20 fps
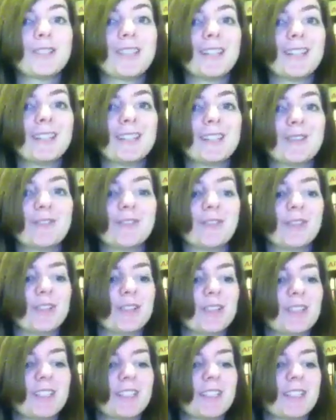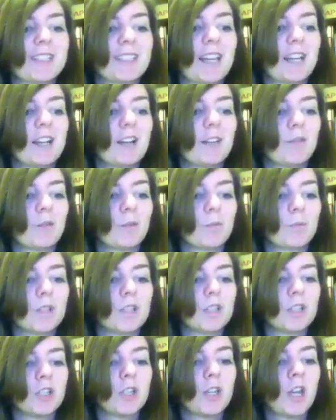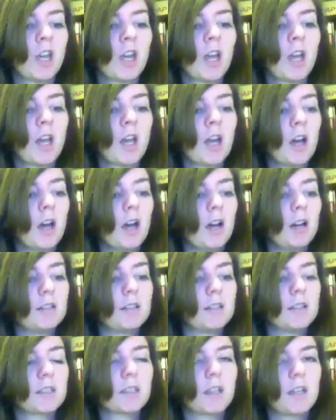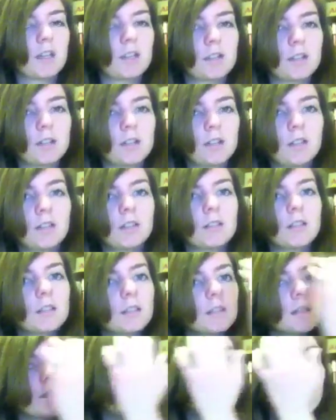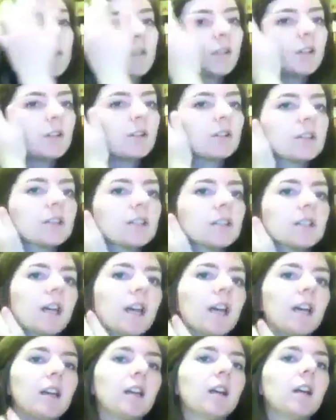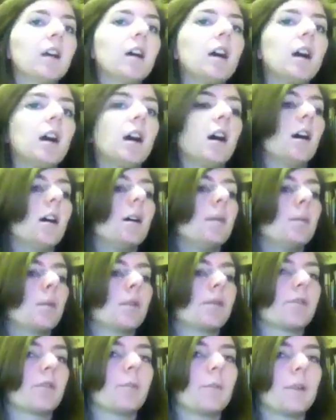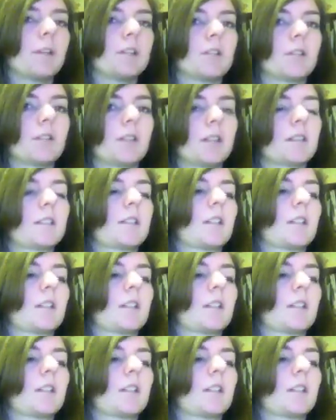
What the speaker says: its first State of the Region discussion earlier today. One of the major things